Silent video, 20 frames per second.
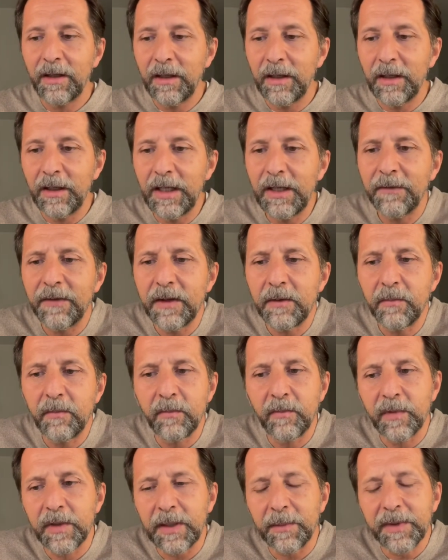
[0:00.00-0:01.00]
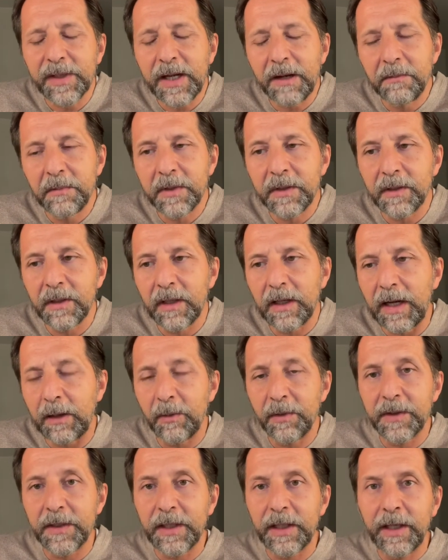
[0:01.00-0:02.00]
Even sometimes, uh, I
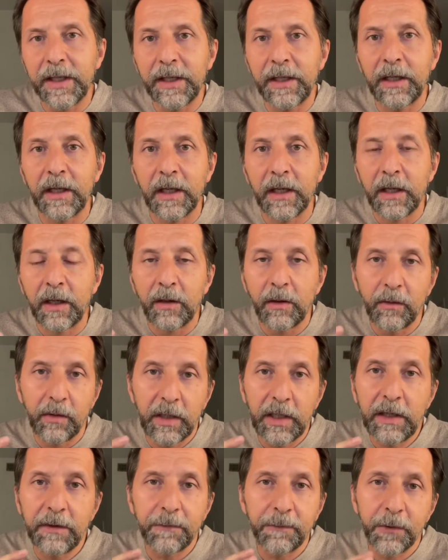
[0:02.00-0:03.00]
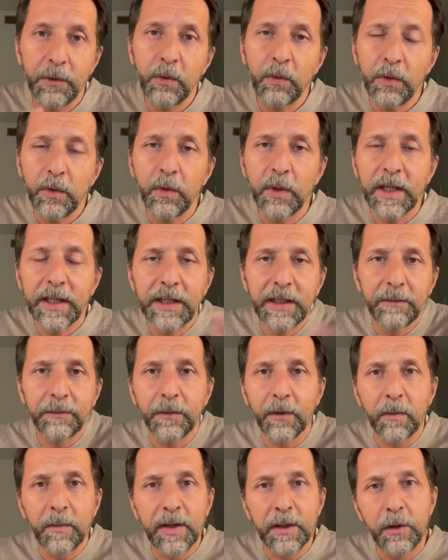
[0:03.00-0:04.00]
would say, if you look at it
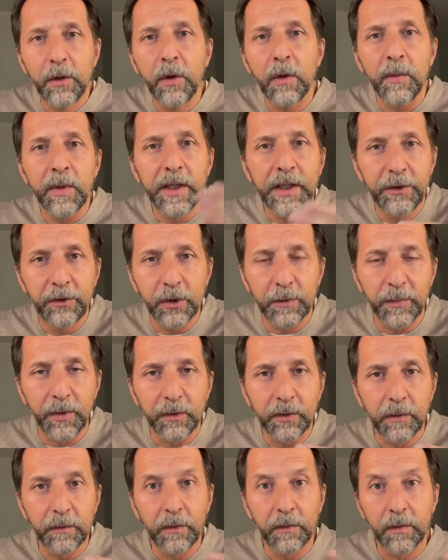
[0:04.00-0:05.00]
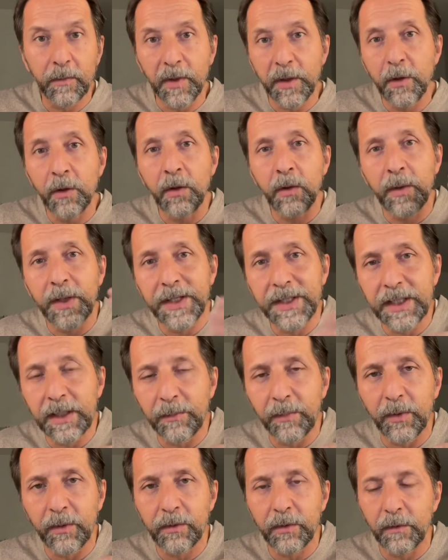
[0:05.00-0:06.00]
from a non-religious point of view, from a non-Christian
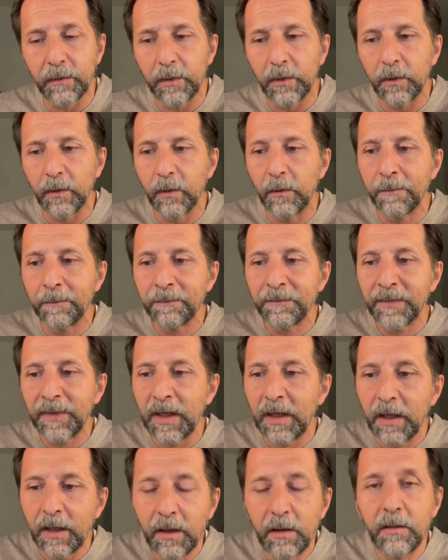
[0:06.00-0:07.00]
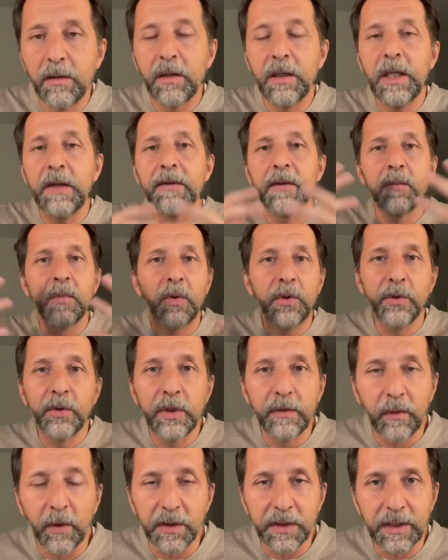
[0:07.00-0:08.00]
point of view, even more
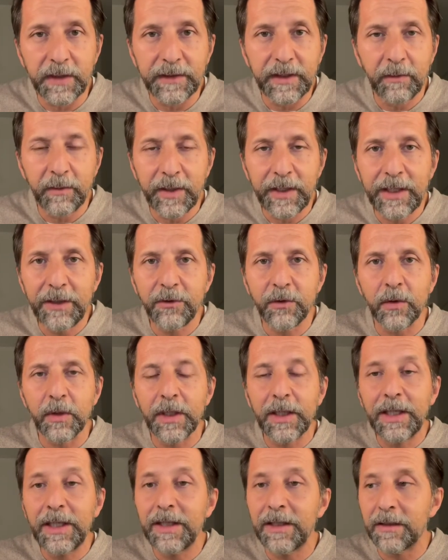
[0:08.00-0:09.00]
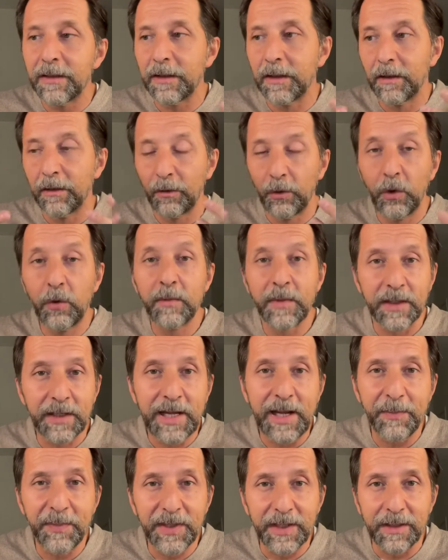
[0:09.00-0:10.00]
universal than religion is human
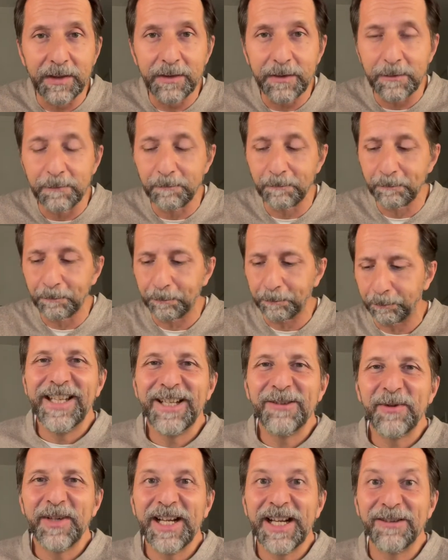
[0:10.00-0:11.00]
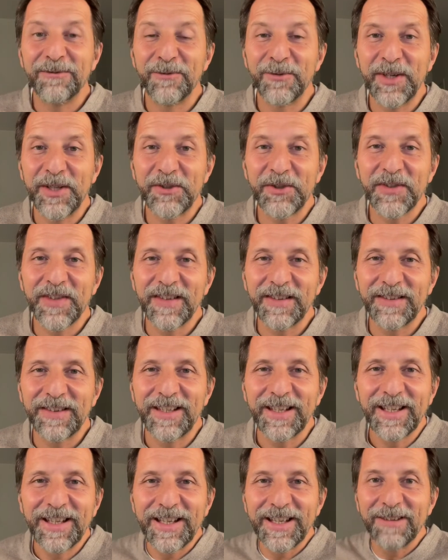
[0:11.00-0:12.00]
happiness. Here we have reached
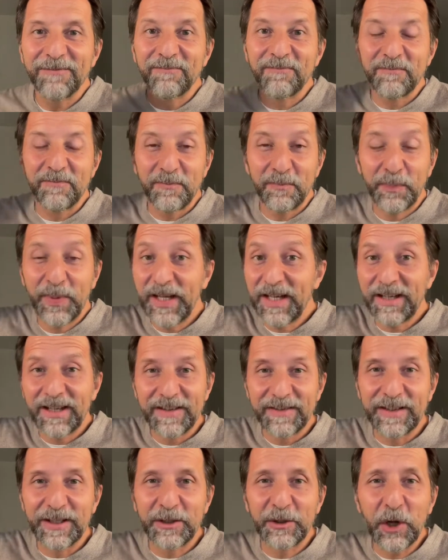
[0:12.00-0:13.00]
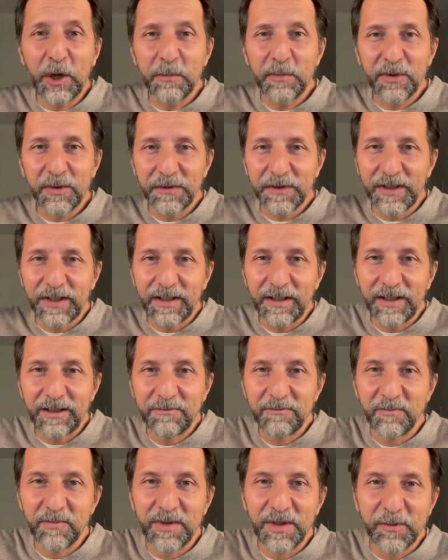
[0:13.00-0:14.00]
the peak, the top of the
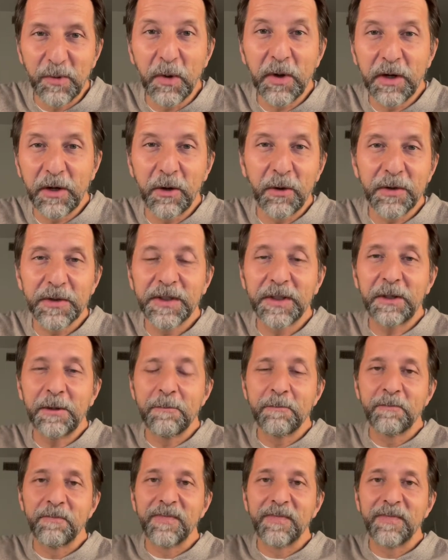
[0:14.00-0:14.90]
roller coaster,